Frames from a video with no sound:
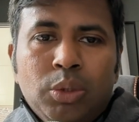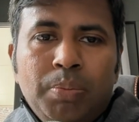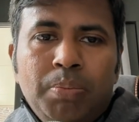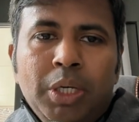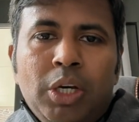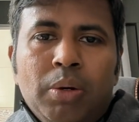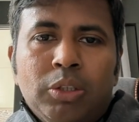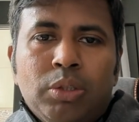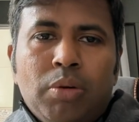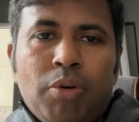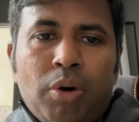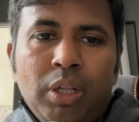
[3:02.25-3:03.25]
because
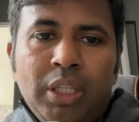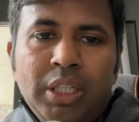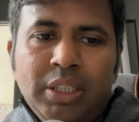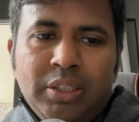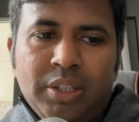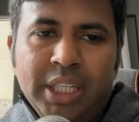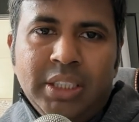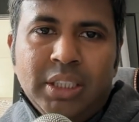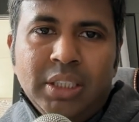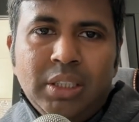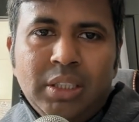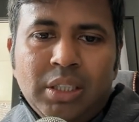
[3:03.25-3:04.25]
of all these
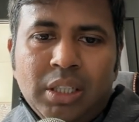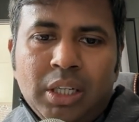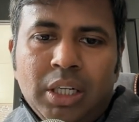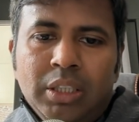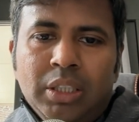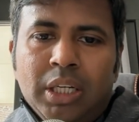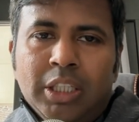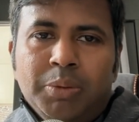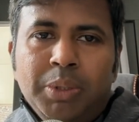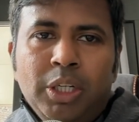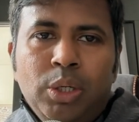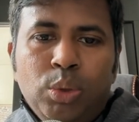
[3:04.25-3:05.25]
reasons, there has
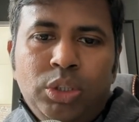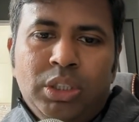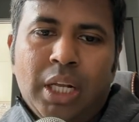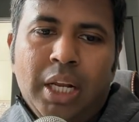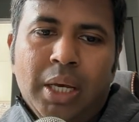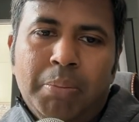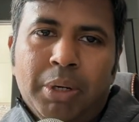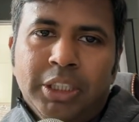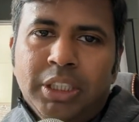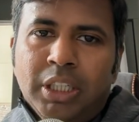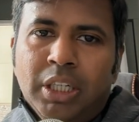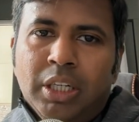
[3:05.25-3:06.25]
been huge selling
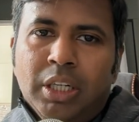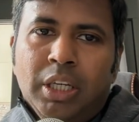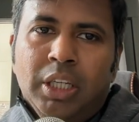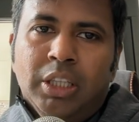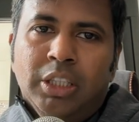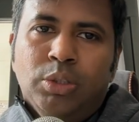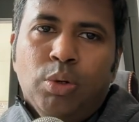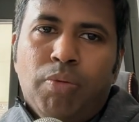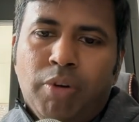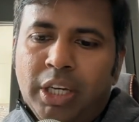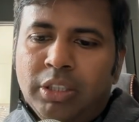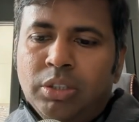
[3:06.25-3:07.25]
pressure in the
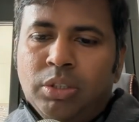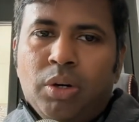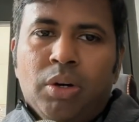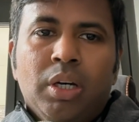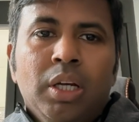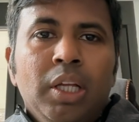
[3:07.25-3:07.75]
Snowflake stock.